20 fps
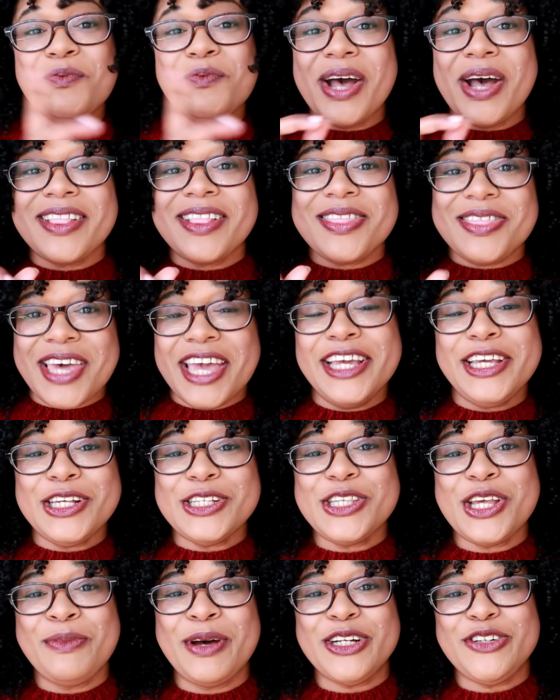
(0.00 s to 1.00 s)
But thank
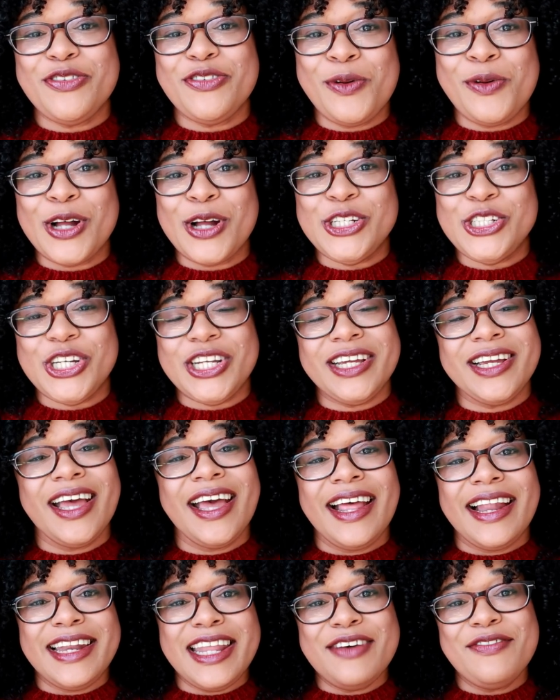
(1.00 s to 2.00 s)
you so much for
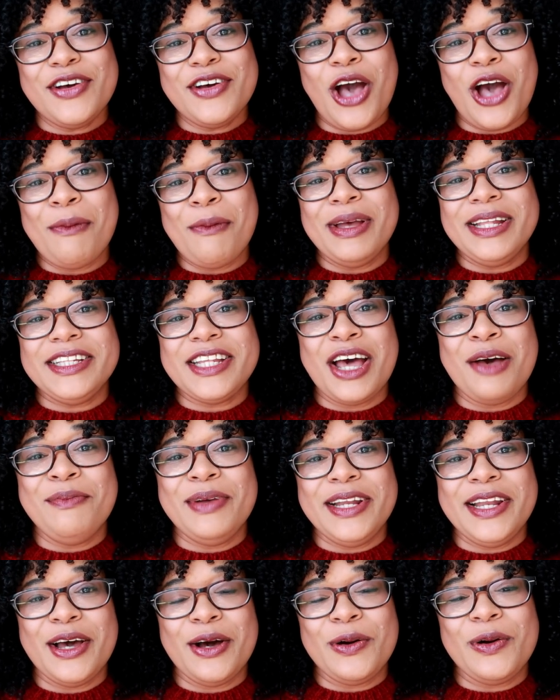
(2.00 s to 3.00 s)
watching. Leave a comment down
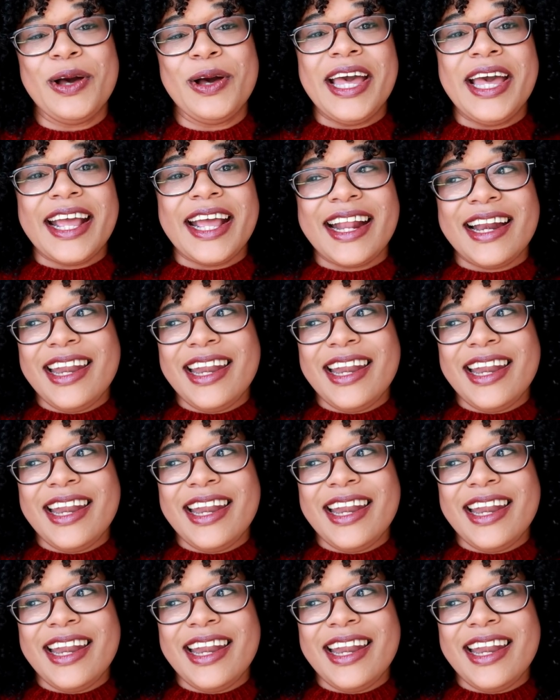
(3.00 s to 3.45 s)
below.